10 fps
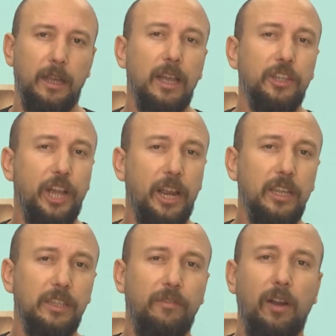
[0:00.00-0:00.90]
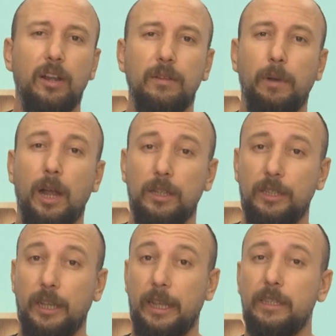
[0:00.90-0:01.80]
China's foreign
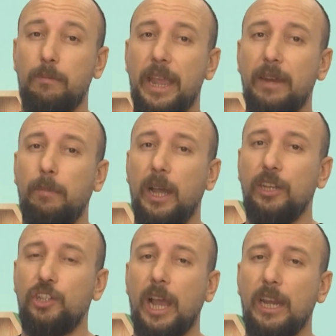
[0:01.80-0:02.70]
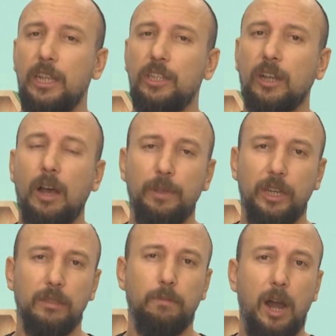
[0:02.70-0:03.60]
policy is made by the Chinese
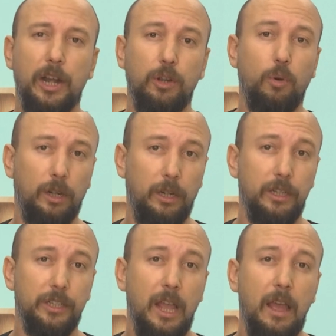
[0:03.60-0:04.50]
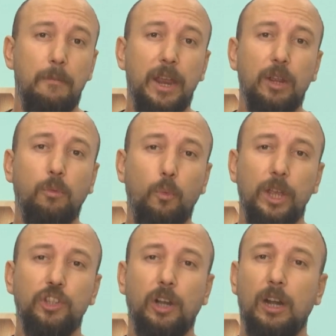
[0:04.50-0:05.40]
Communist Party organs, many of
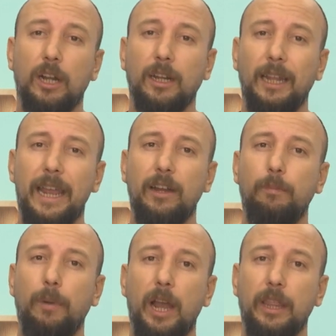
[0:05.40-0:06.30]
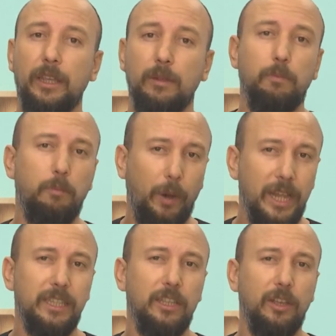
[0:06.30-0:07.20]
which are cleared by the President of